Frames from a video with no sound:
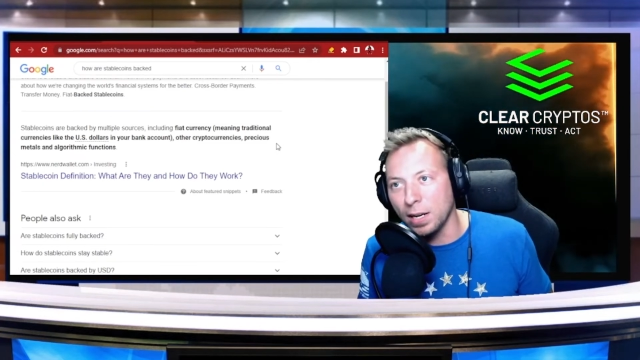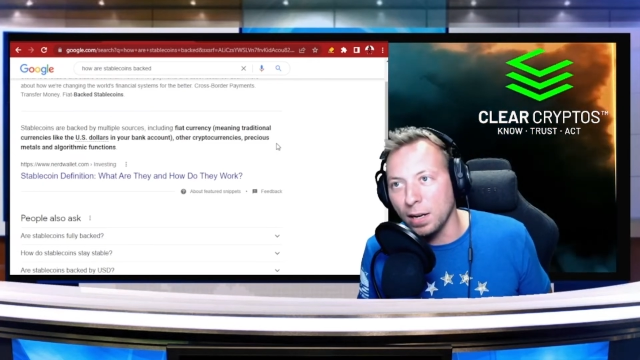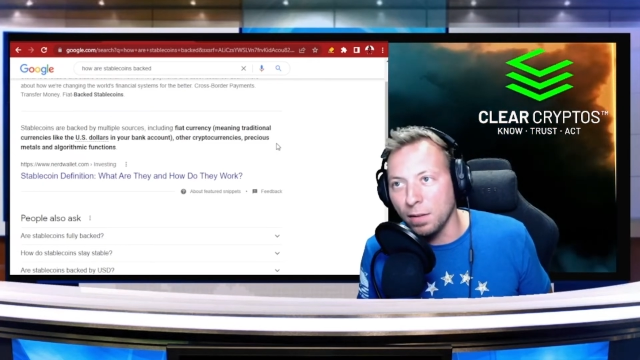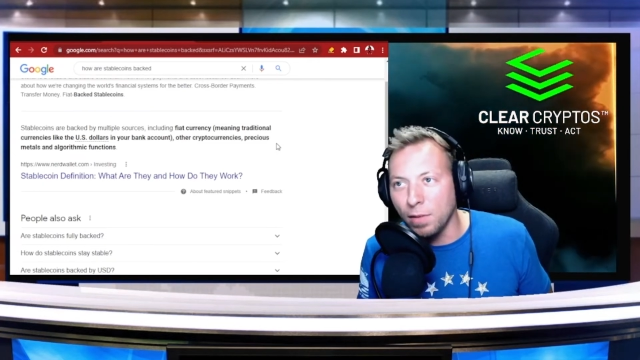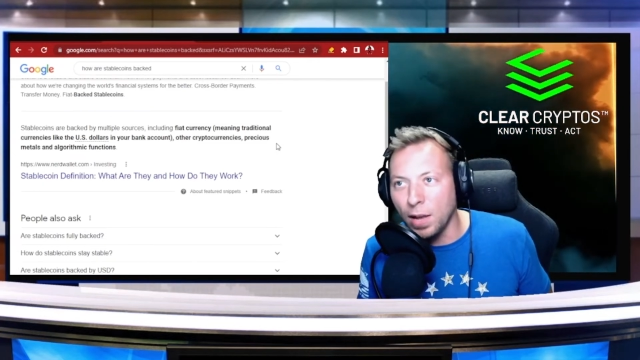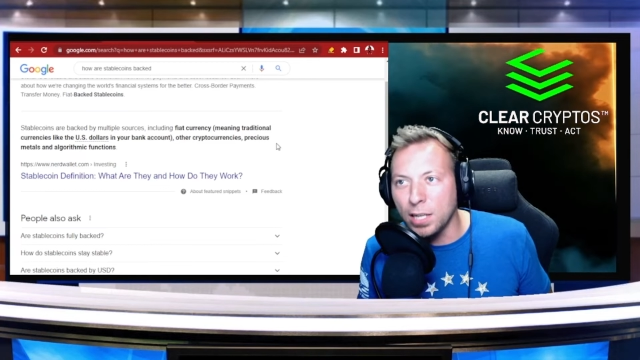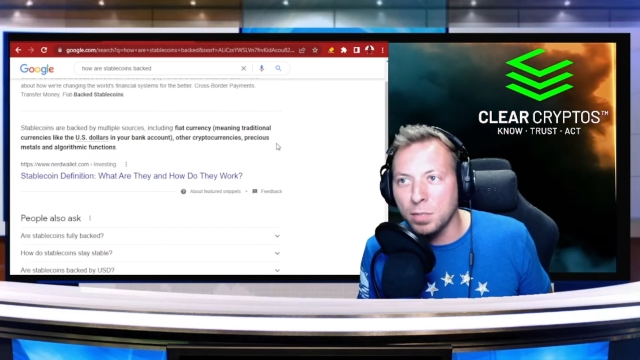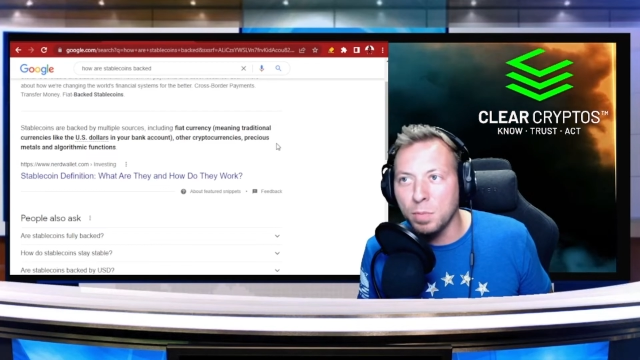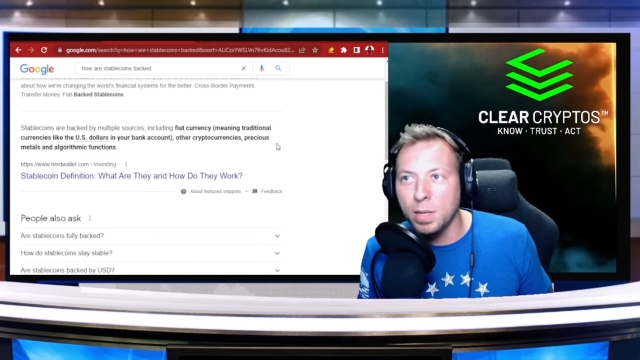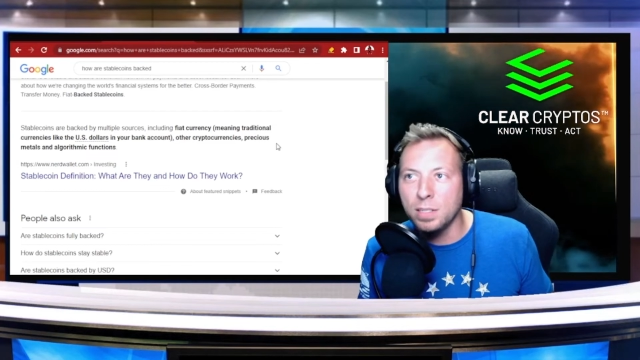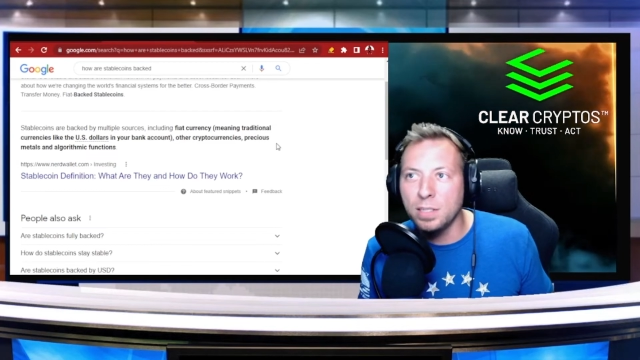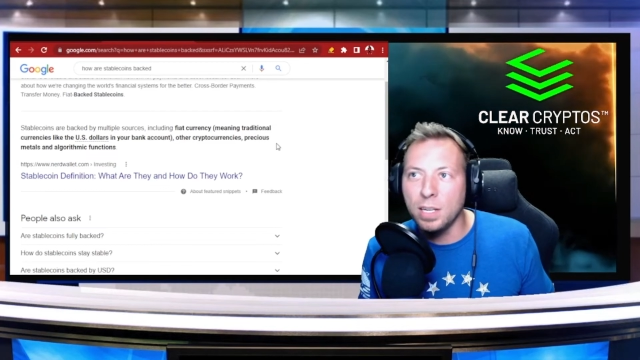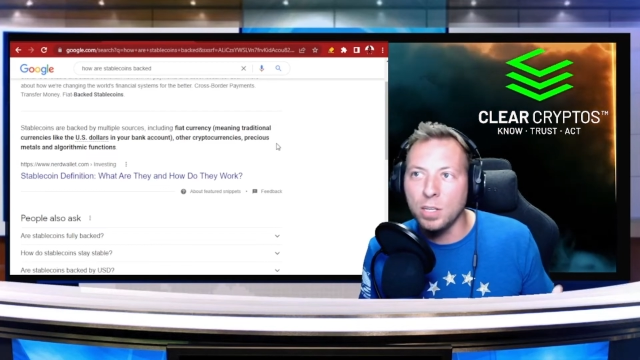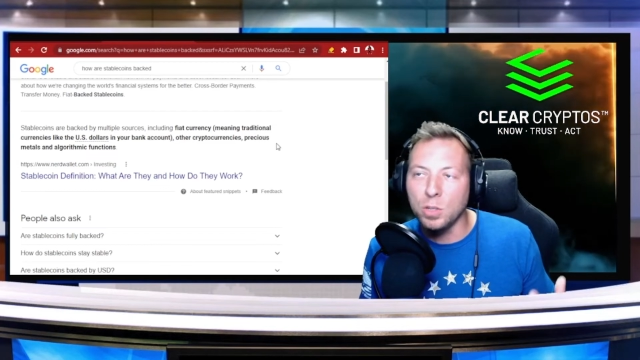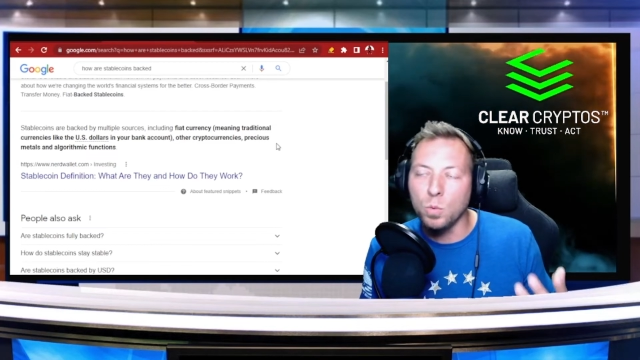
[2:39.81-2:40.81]
investment
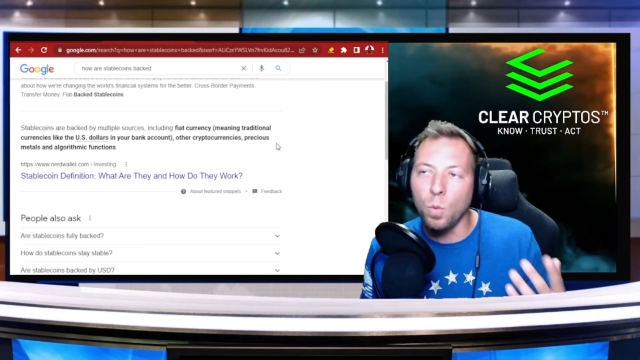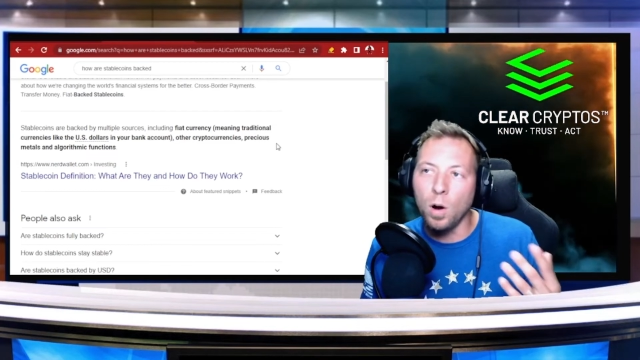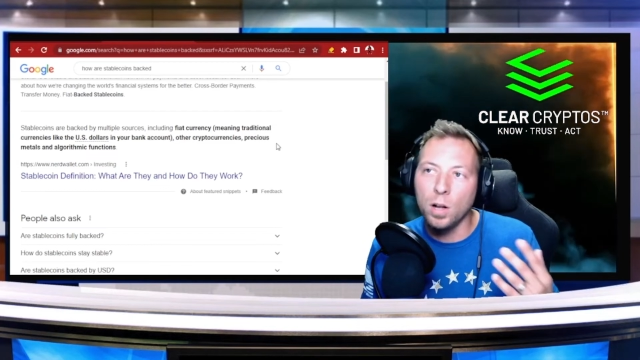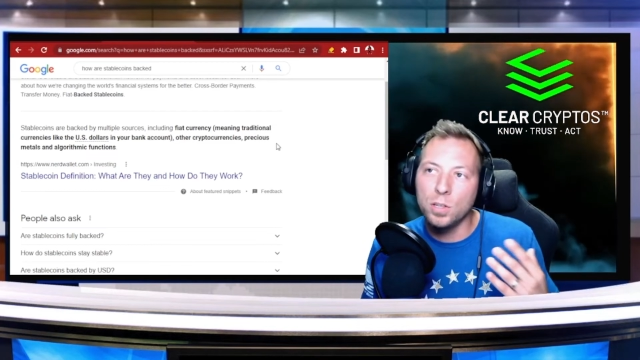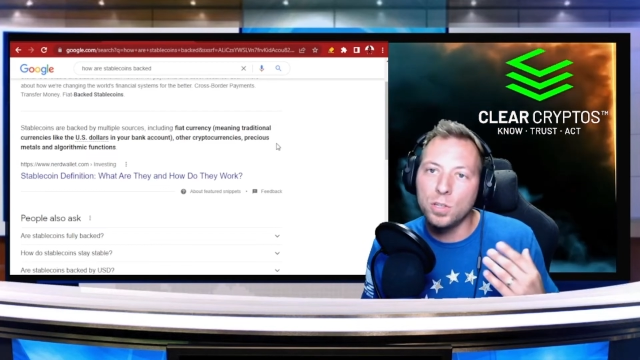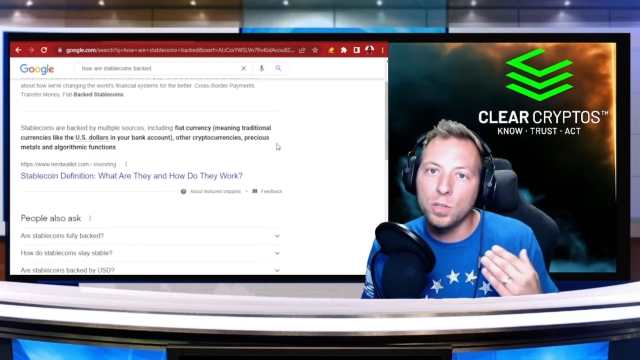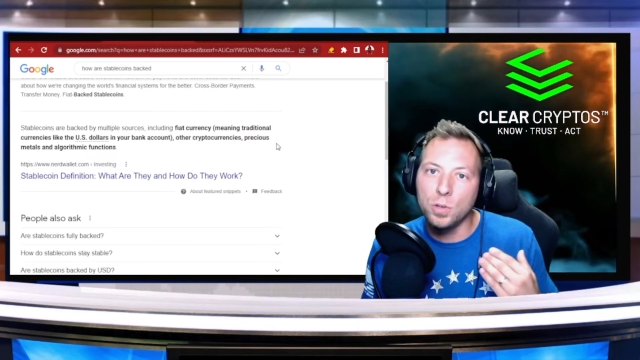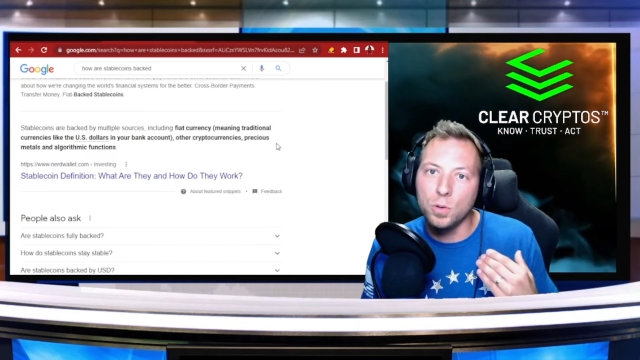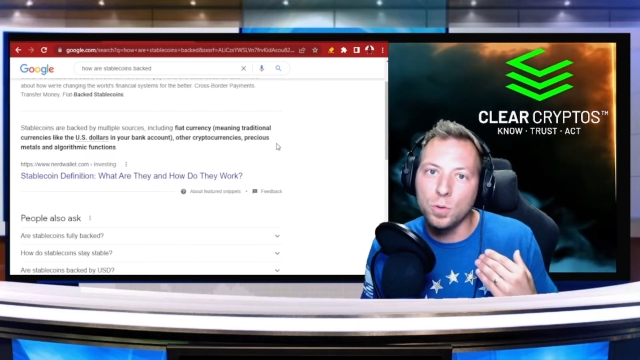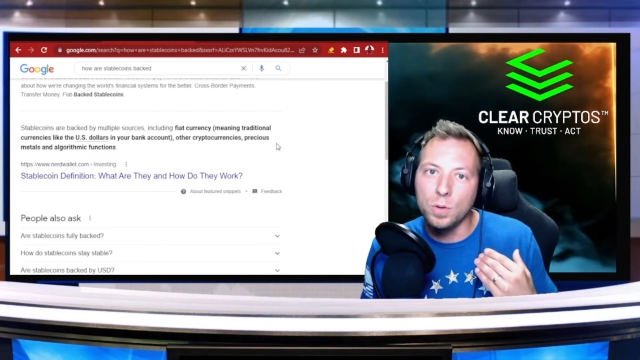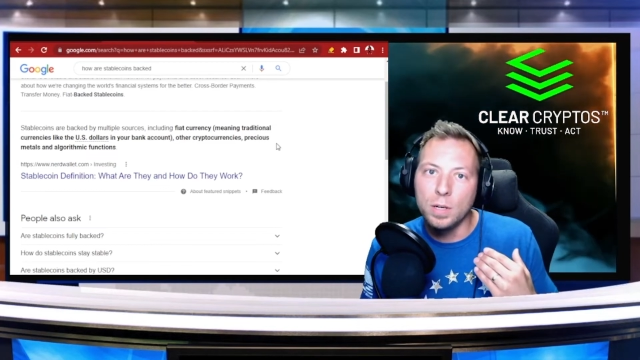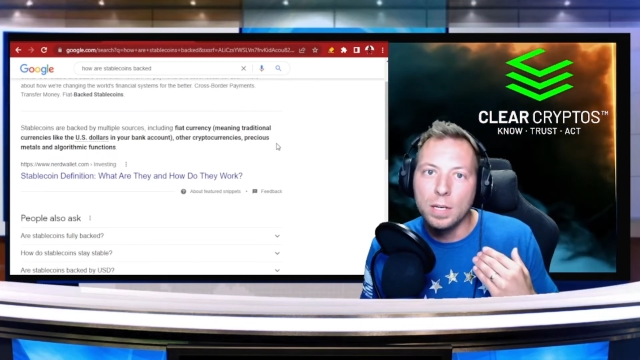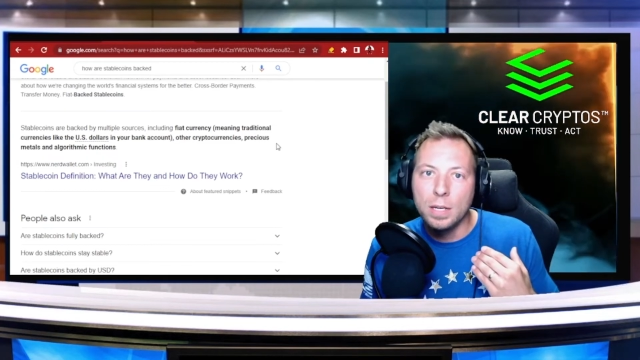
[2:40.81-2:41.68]
and you want to